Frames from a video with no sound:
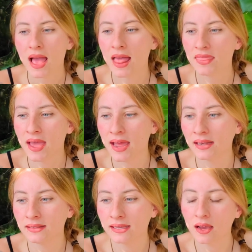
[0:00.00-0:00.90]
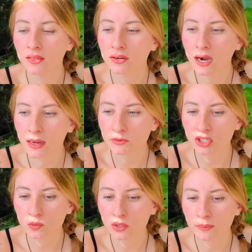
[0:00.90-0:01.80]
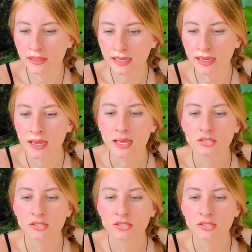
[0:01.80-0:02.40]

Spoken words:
And then the other option would be